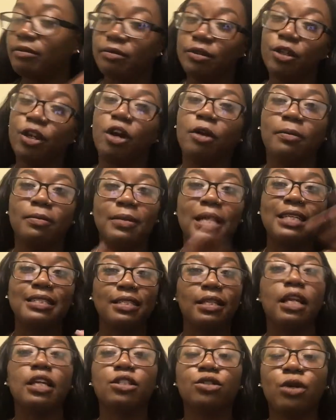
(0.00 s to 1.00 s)
you know,
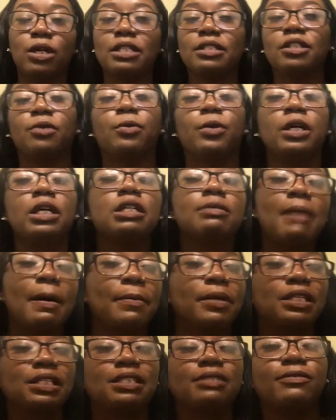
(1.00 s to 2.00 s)
that's the next question. What is
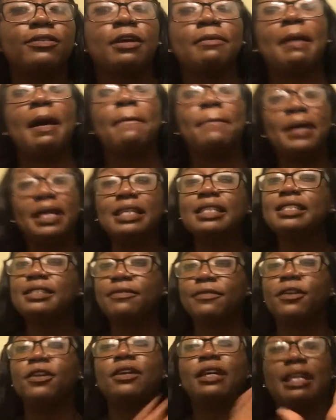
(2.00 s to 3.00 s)
my biggest fear? My
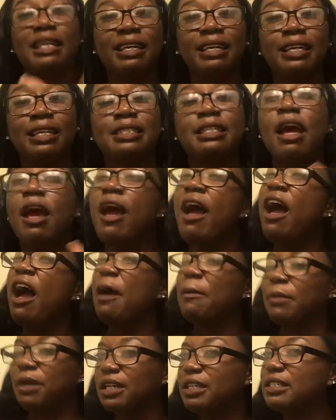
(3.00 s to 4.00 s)
biggest fear is
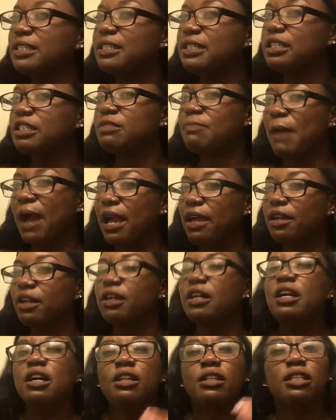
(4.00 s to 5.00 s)
I'm going to see the
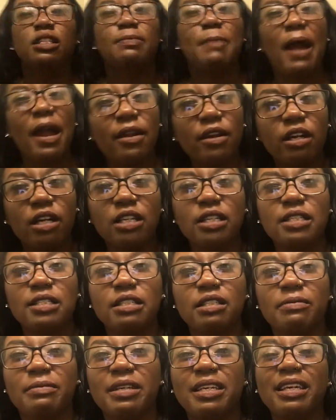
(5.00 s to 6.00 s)
spider going
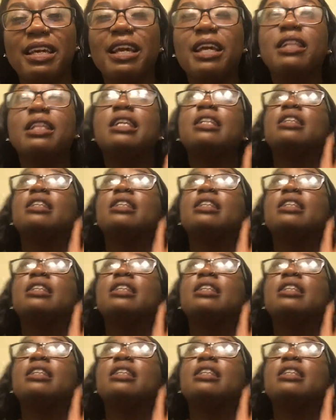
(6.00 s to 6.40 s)
to see me, and